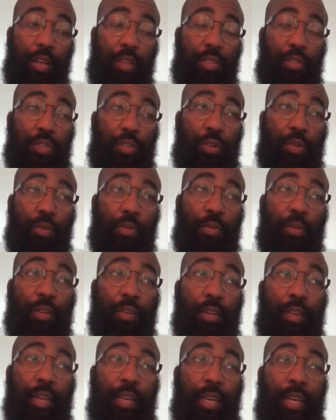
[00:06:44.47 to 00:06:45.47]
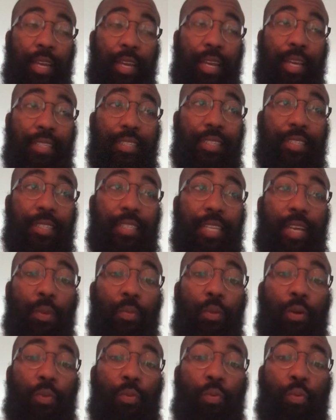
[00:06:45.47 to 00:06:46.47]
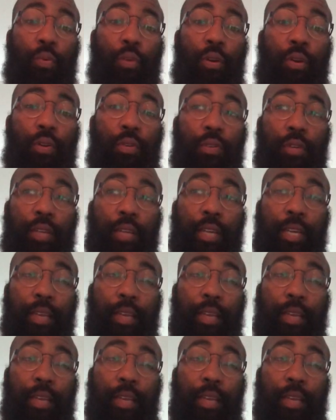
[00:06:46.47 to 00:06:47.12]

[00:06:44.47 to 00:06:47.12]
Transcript: So in essence, that word world